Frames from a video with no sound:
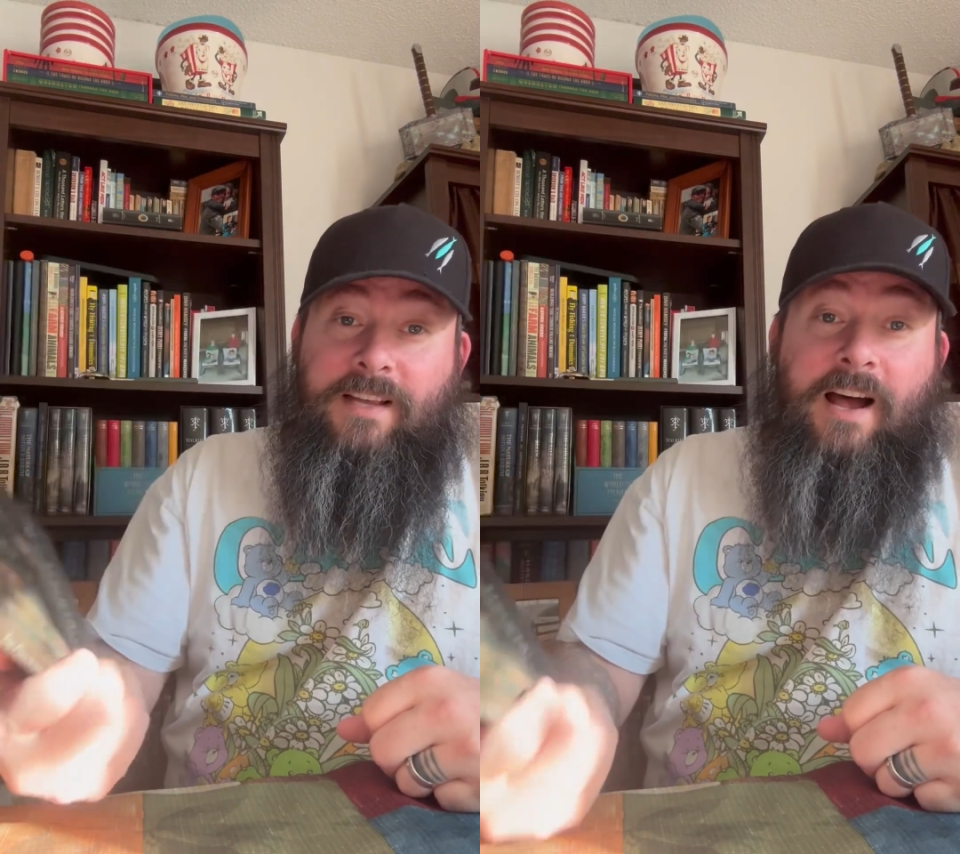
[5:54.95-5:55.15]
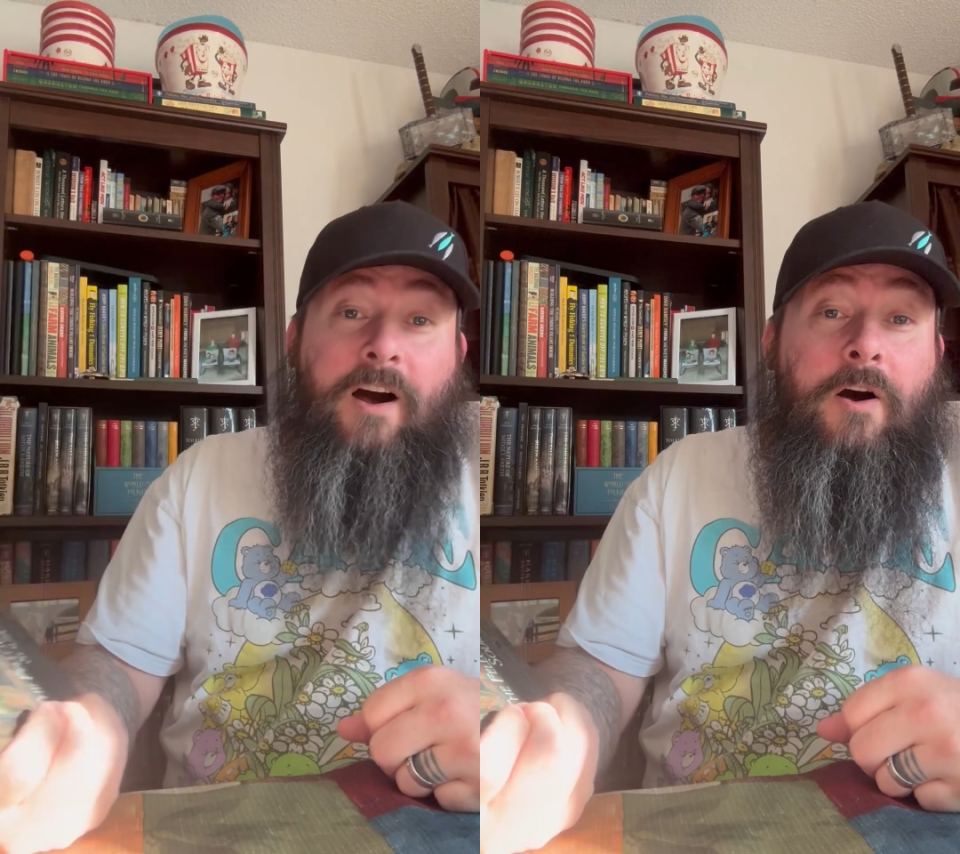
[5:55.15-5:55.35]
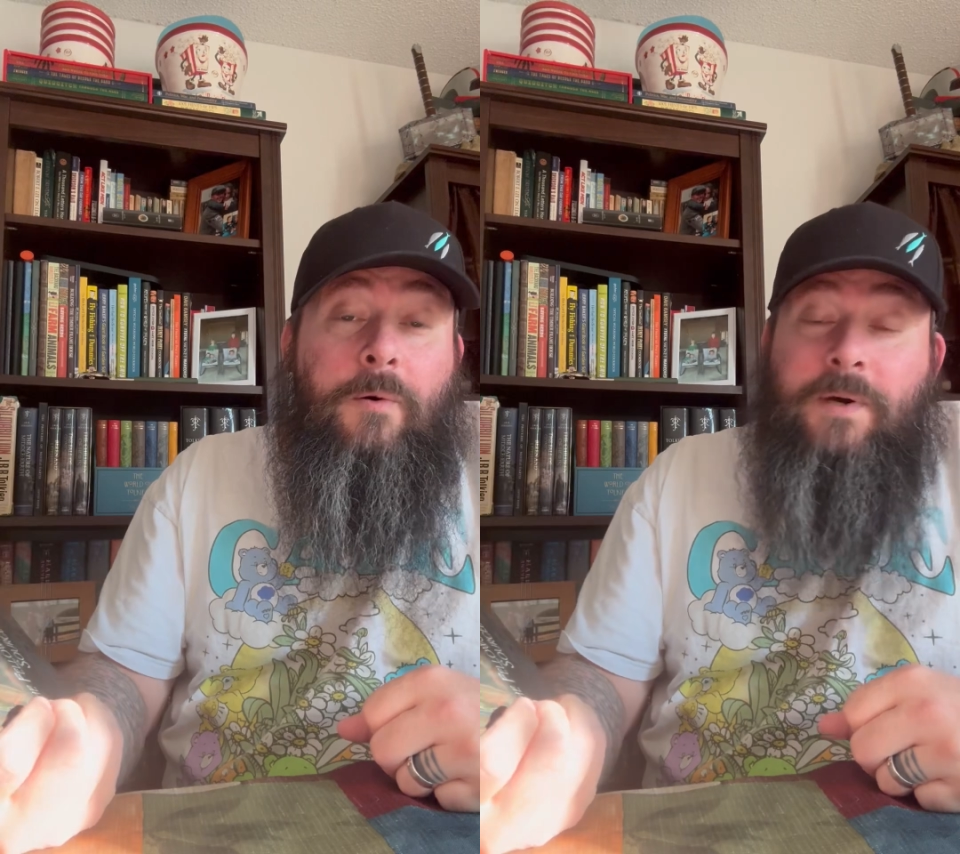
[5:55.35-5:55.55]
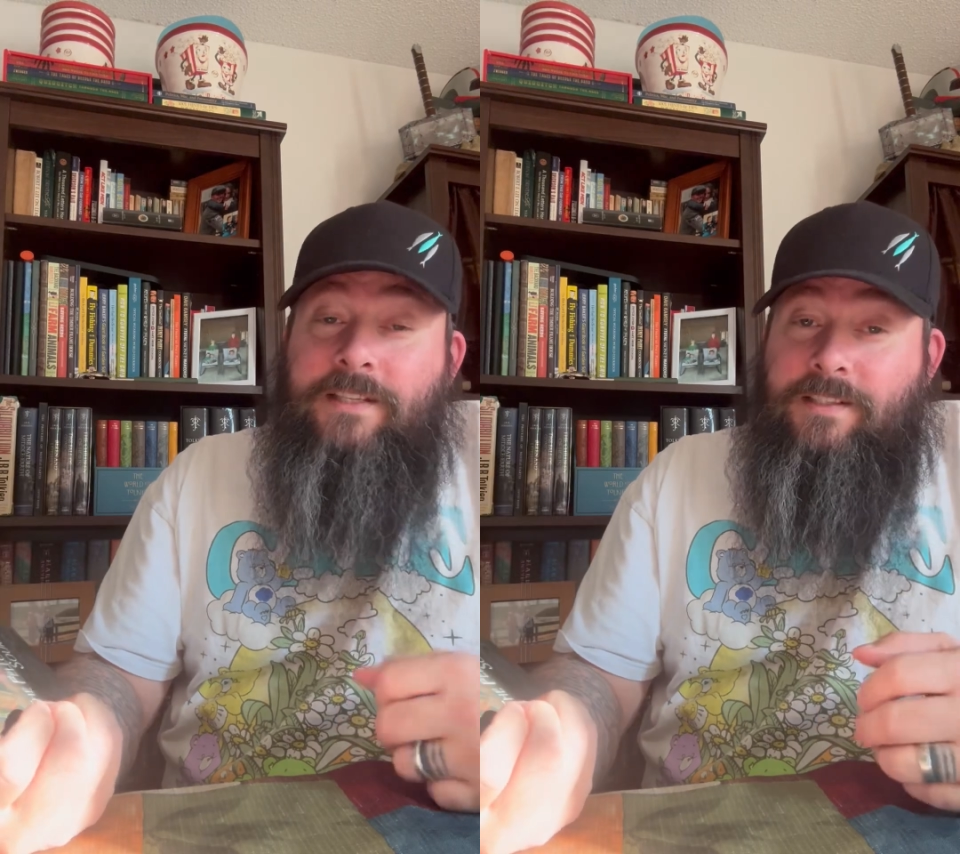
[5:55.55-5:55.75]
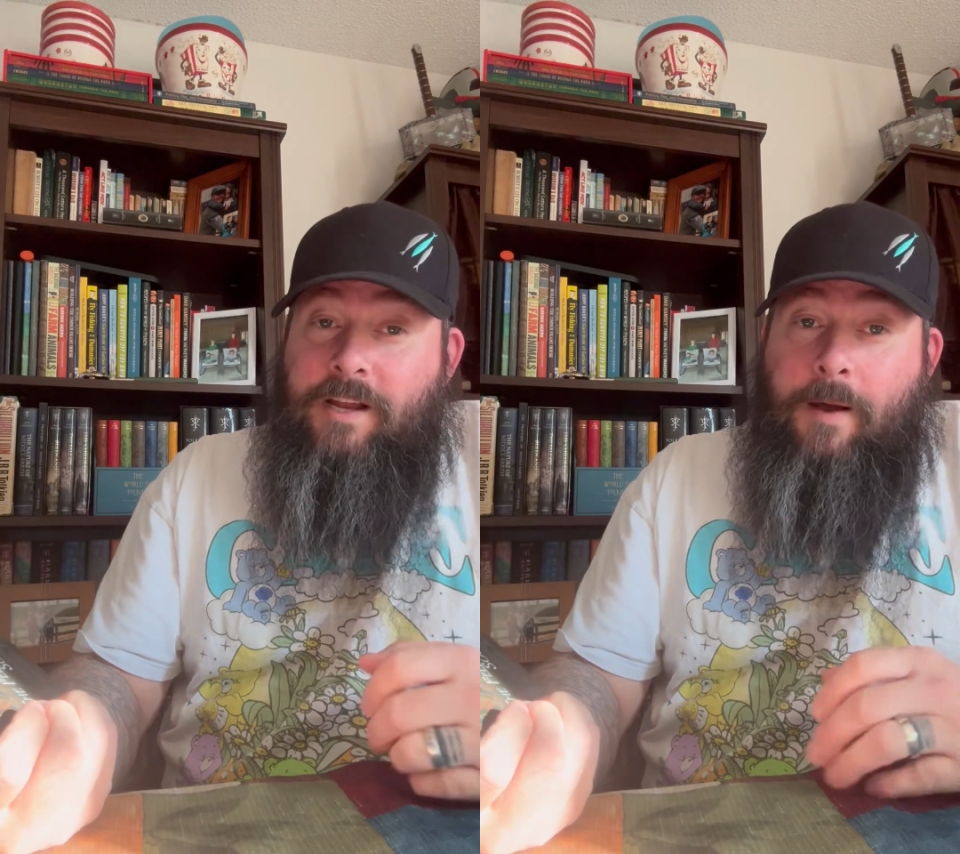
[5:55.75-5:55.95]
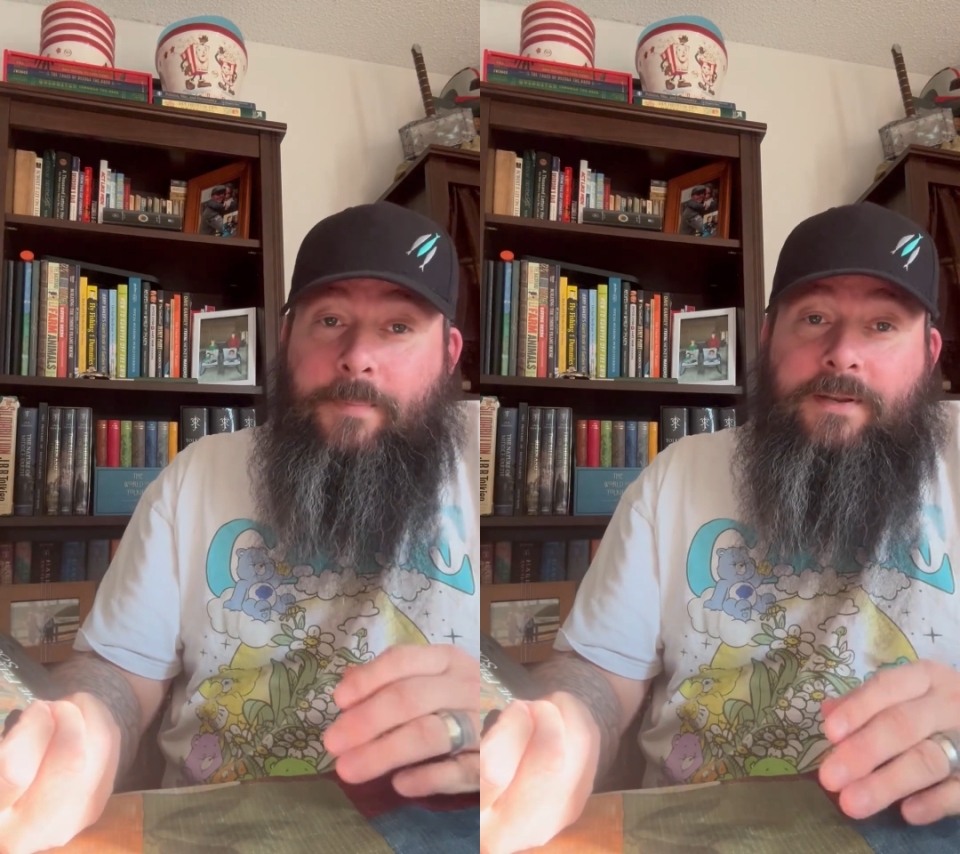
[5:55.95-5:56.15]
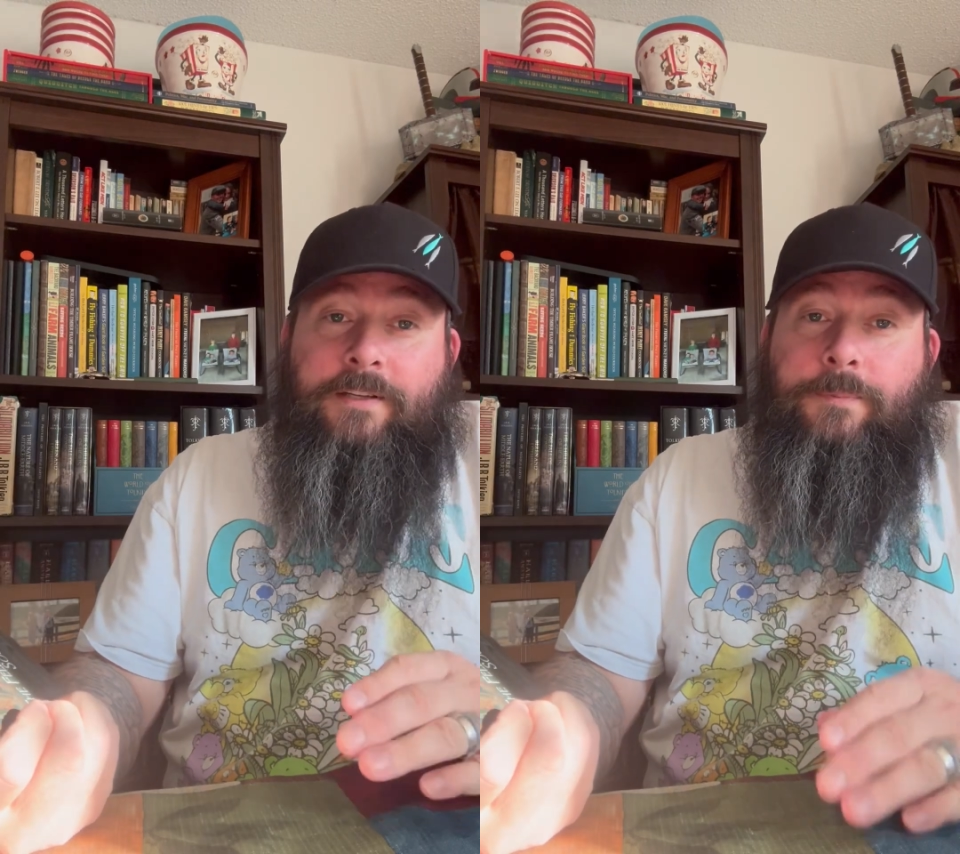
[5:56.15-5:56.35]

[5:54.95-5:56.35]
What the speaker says: I always stop in these